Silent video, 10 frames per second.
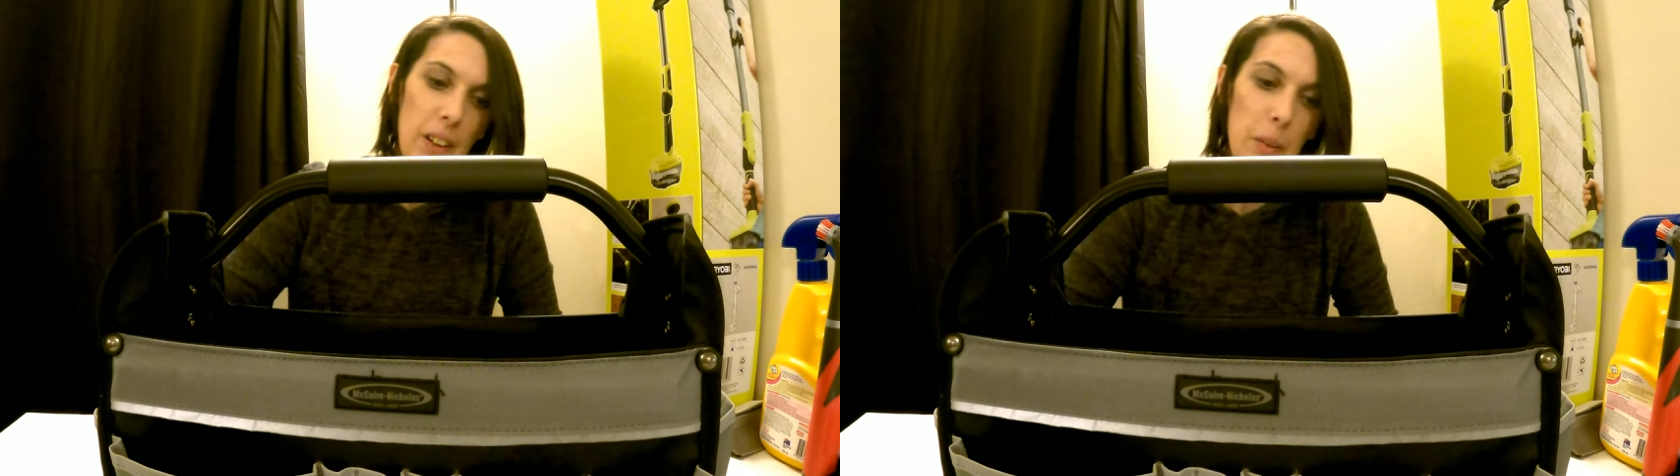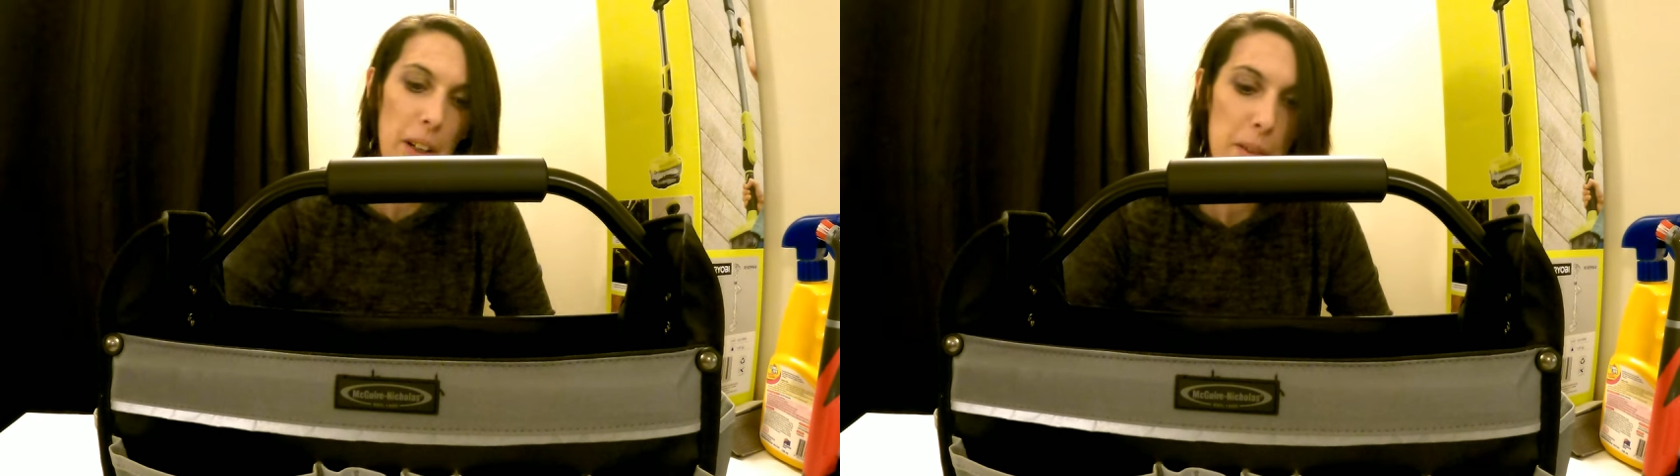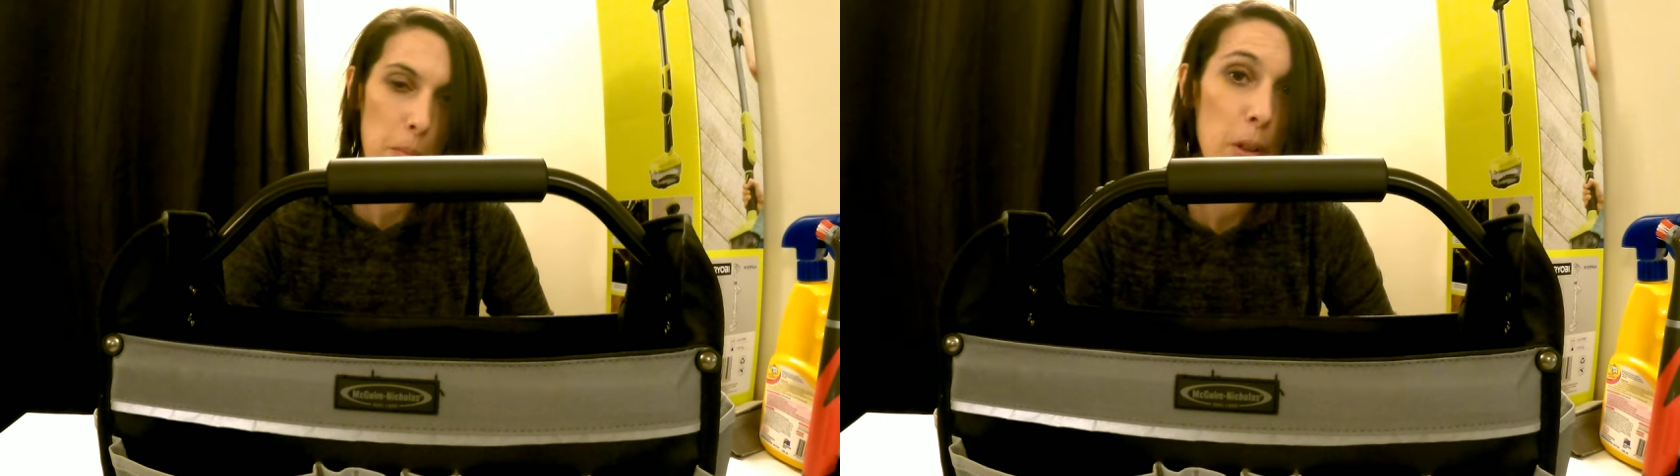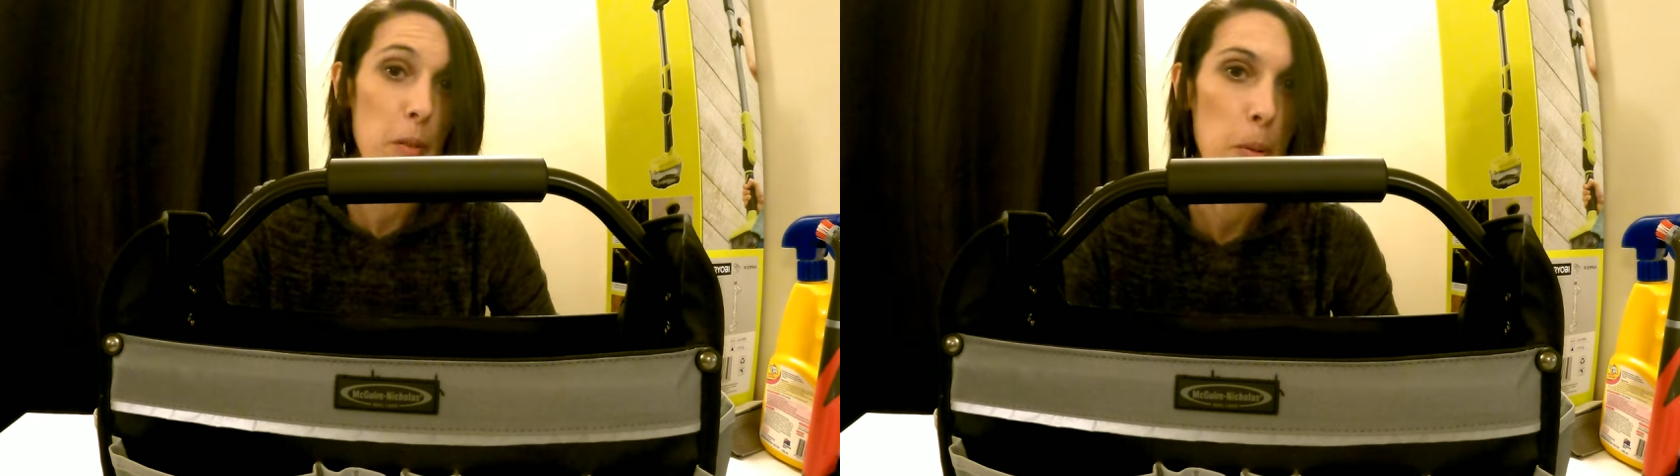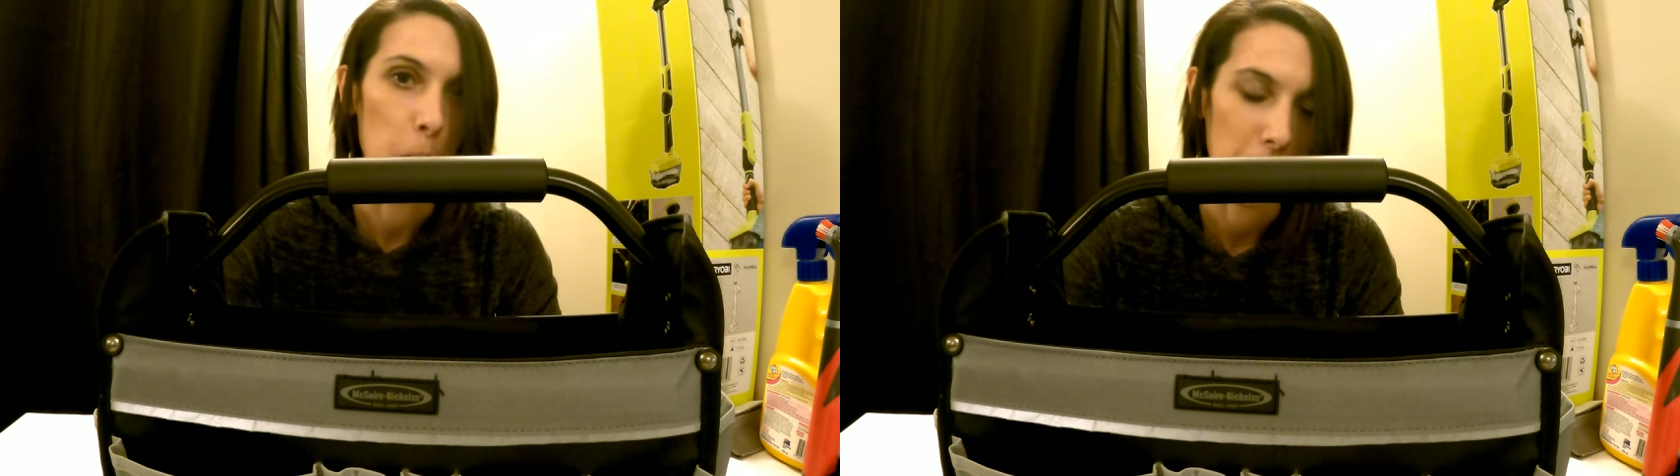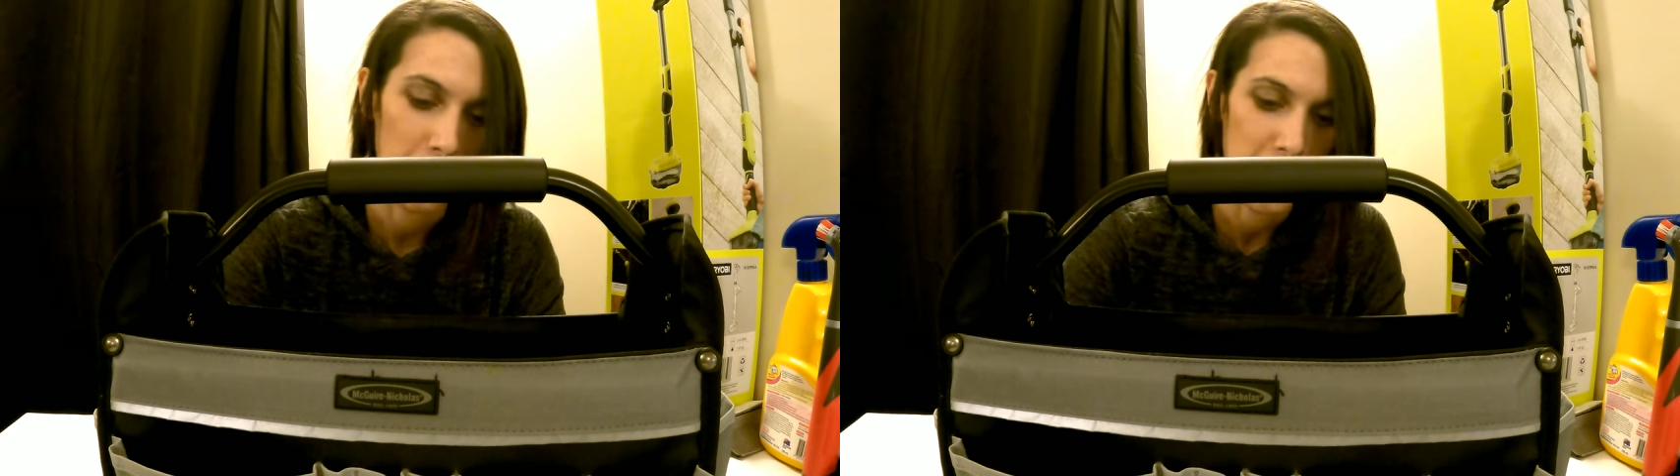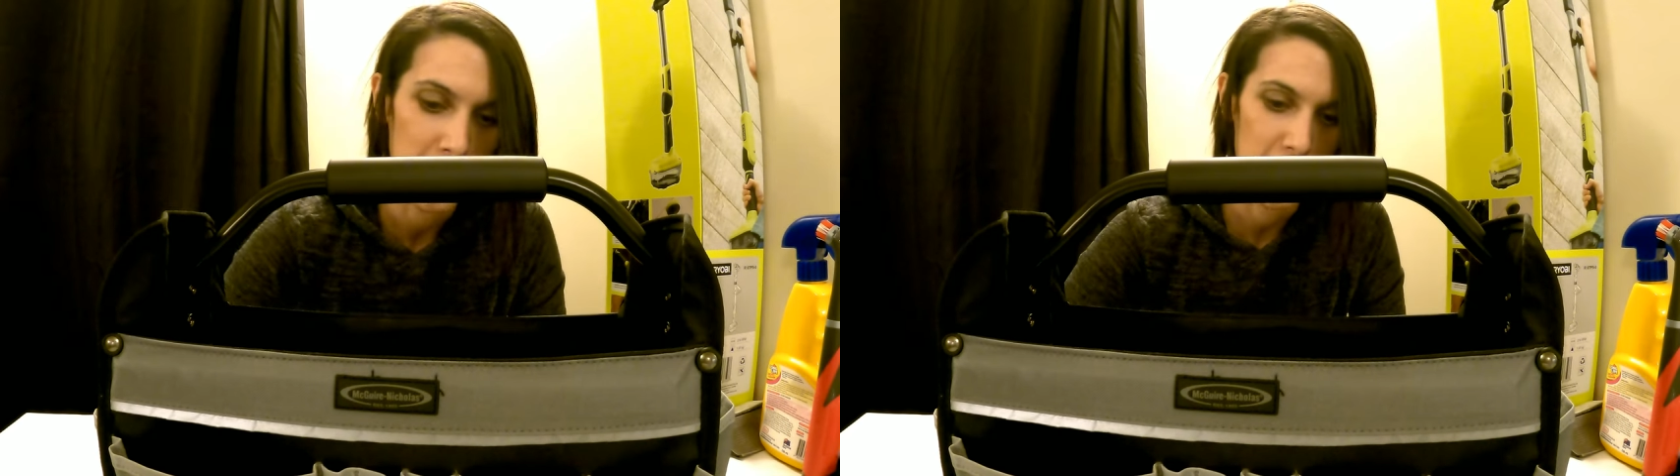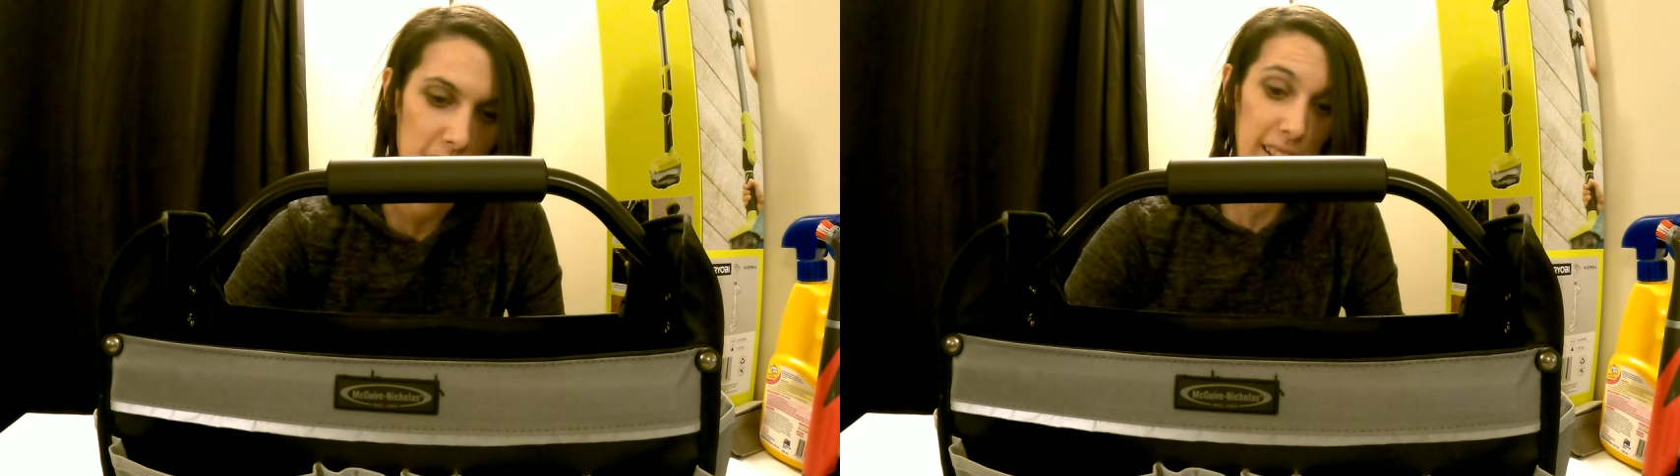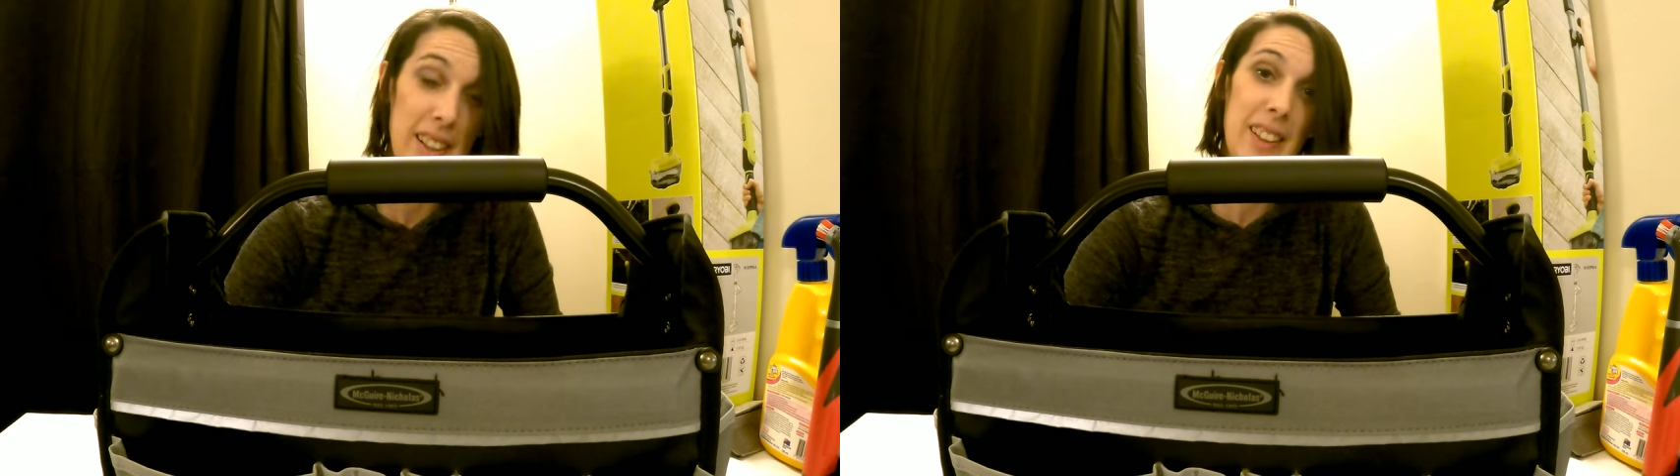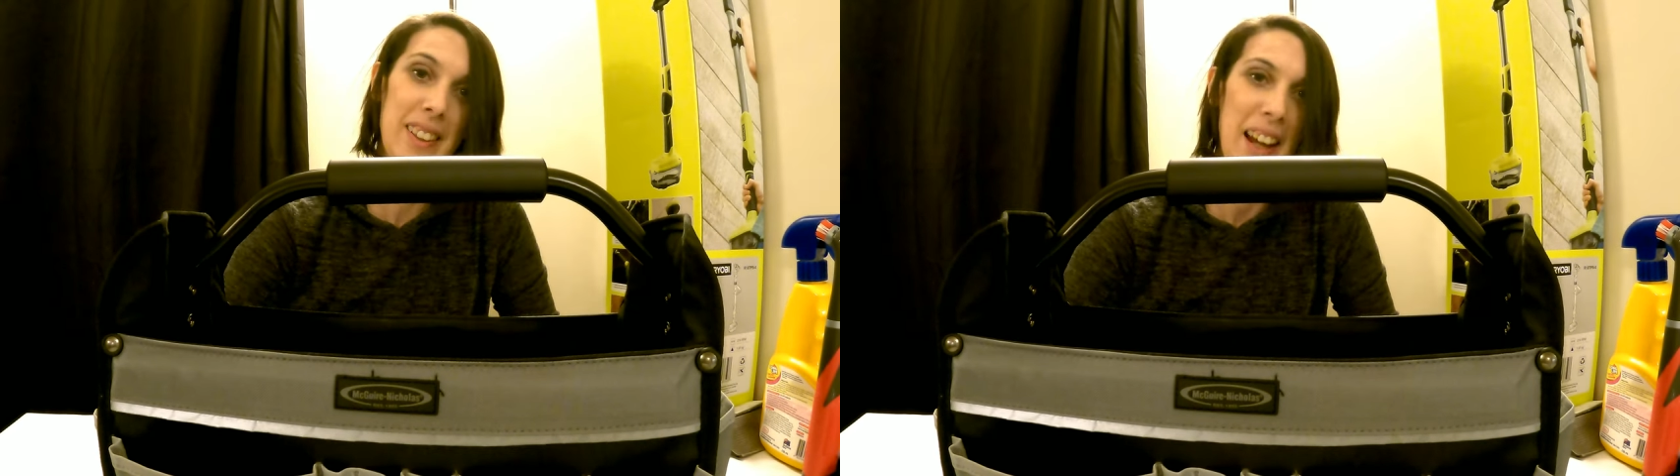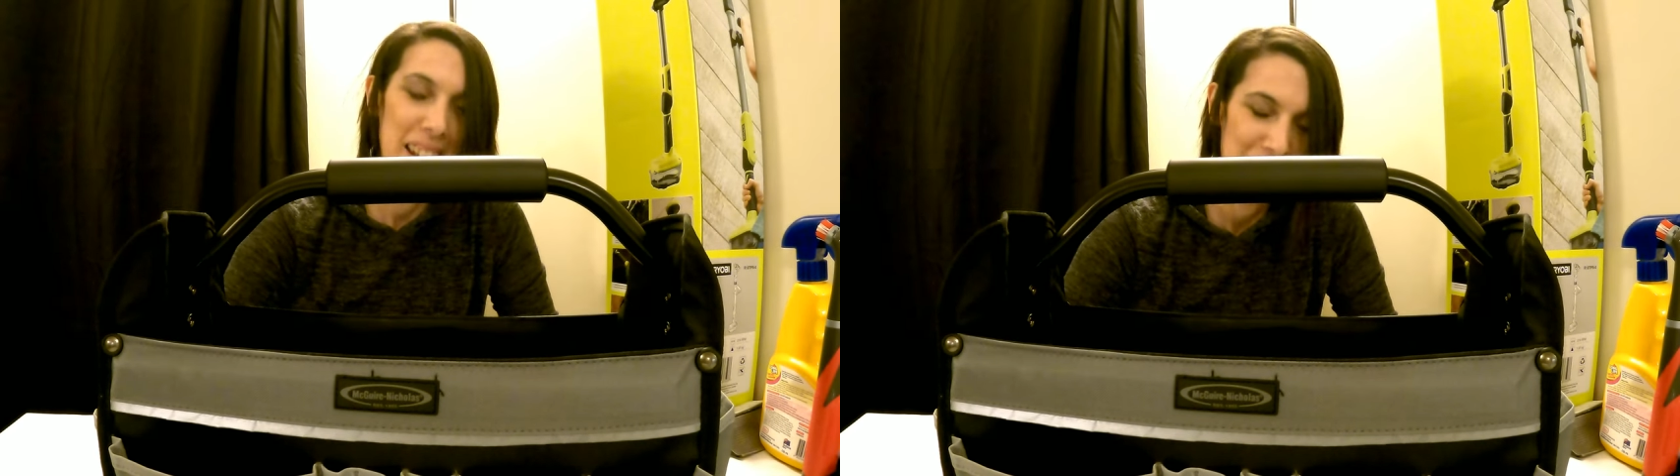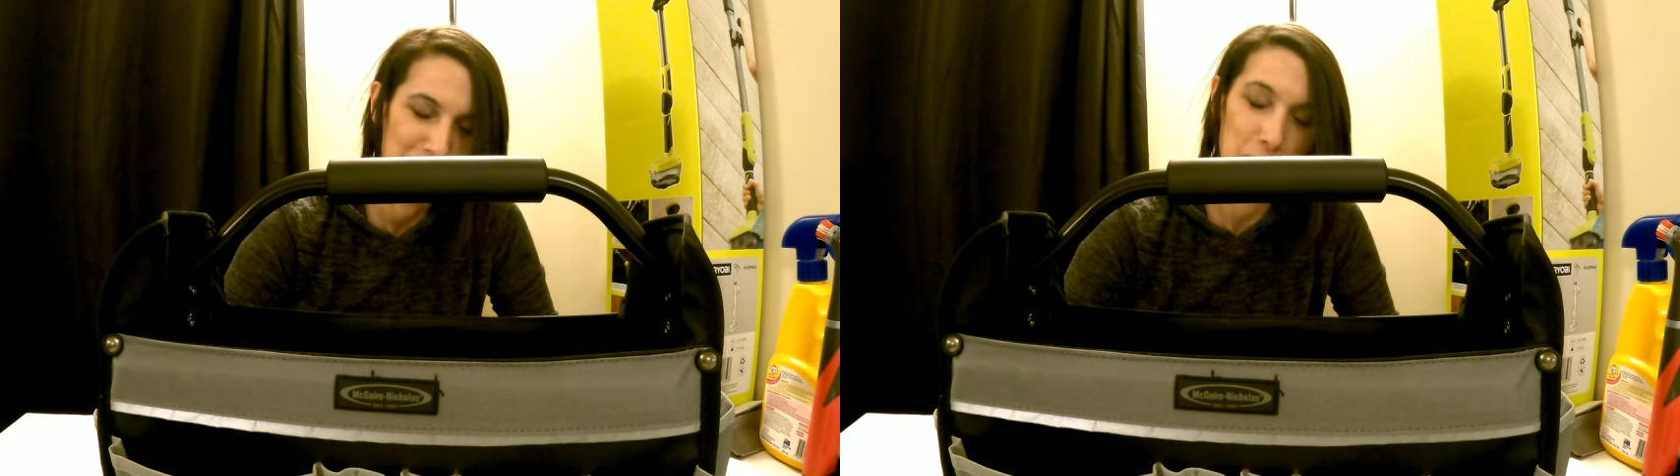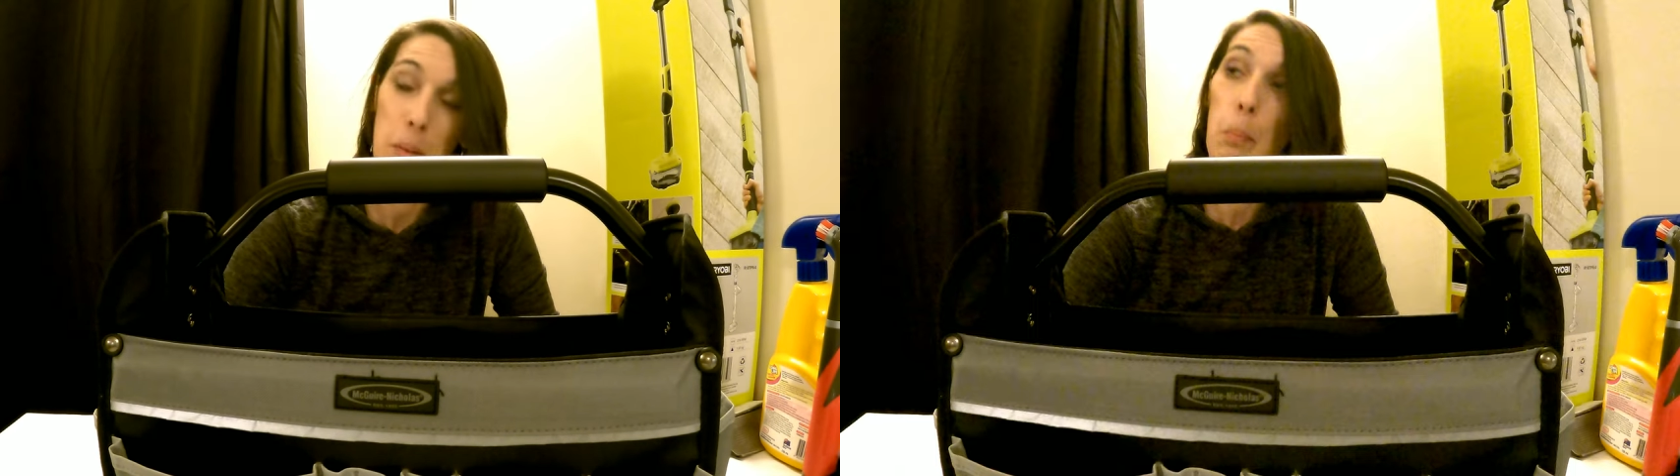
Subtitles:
Underwatch removable in case there's like stains on